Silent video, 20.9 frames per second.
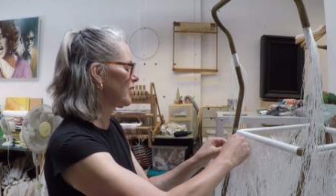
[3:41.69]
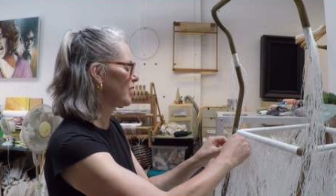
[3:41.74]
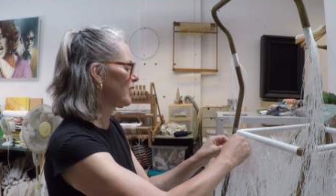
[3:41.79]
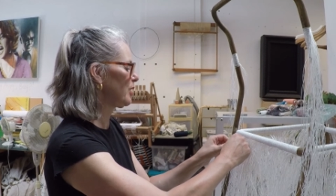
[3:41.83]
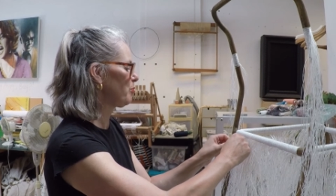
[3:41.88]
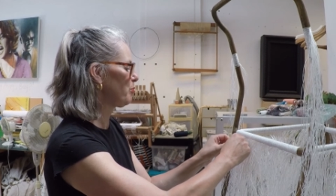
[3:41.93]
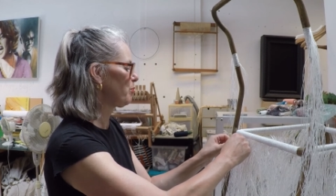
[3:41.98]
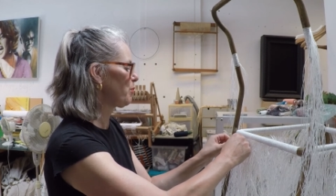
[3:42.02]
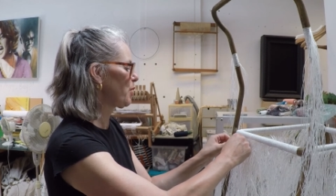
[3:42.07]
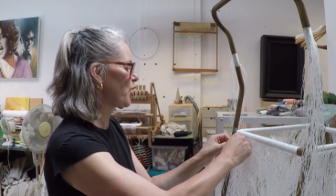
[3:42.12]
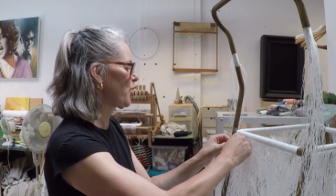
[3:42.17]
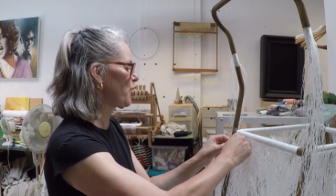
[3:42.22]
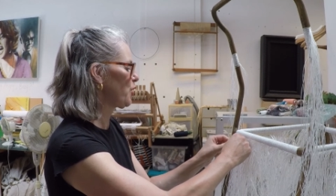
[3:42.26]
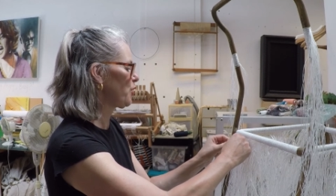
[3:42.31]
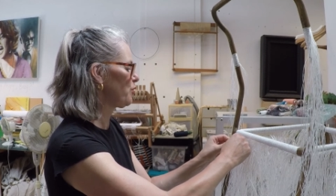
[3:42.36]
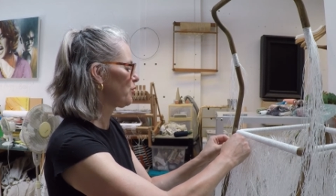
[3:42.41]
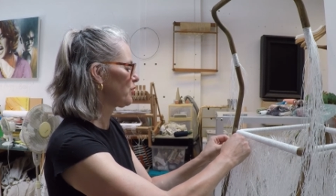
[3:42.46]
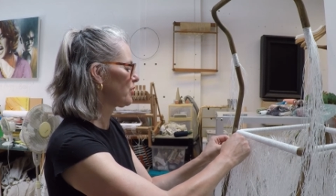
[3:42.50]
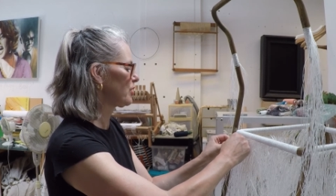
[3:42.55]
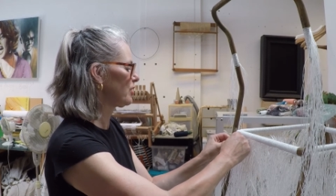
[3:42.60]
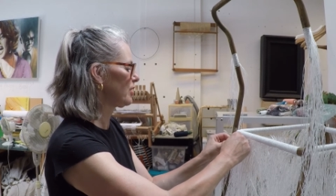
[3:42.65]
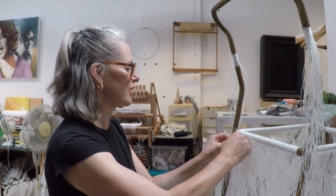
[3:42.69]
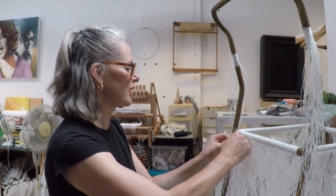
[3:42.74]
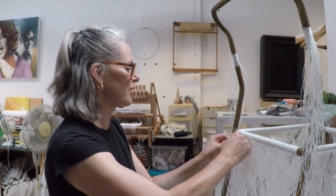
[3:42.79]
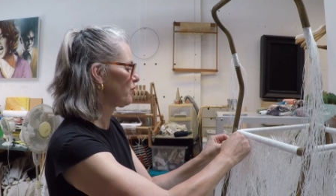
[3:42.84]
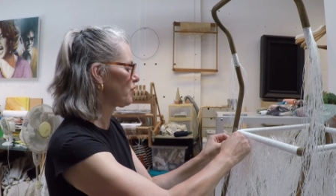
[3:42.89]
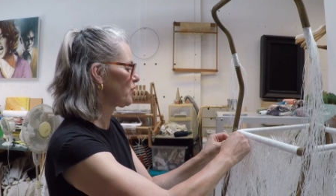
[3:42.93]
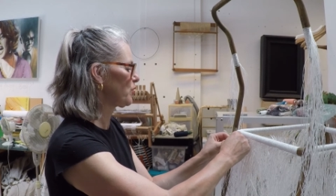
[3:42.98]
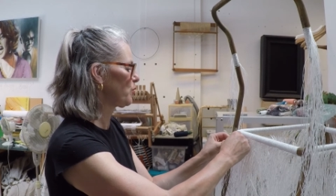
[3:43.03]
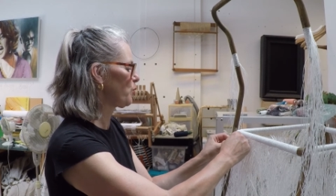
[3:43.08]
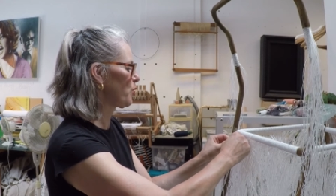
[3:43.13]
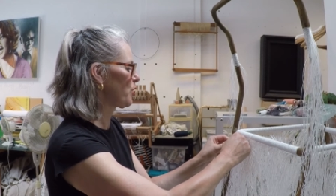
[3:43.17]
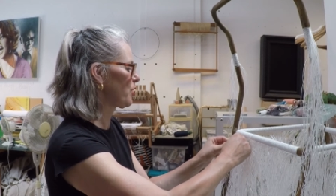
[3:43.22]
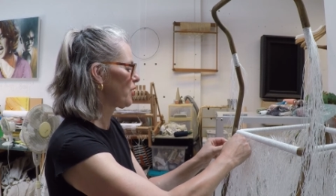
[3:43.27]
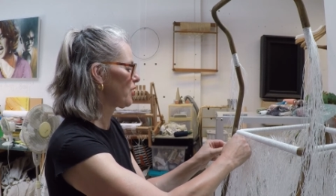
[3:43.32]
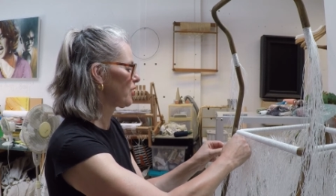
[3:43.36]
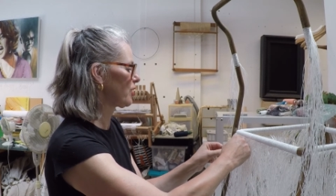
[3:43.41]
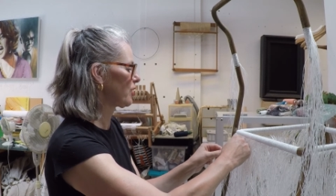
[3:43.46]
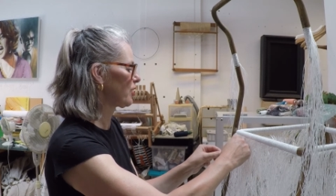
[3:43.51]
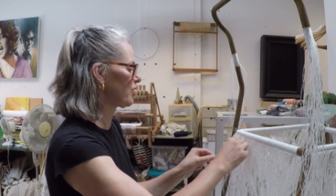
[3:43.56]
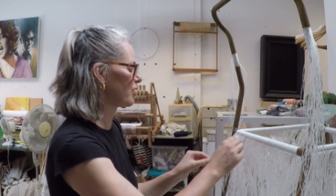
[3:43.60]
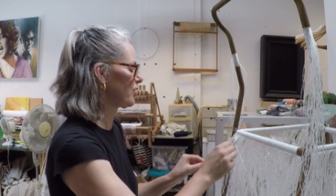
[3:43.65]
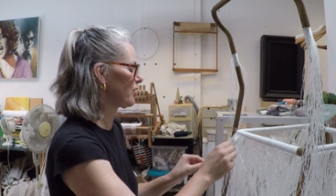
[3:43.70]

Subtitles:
impose, and have to work,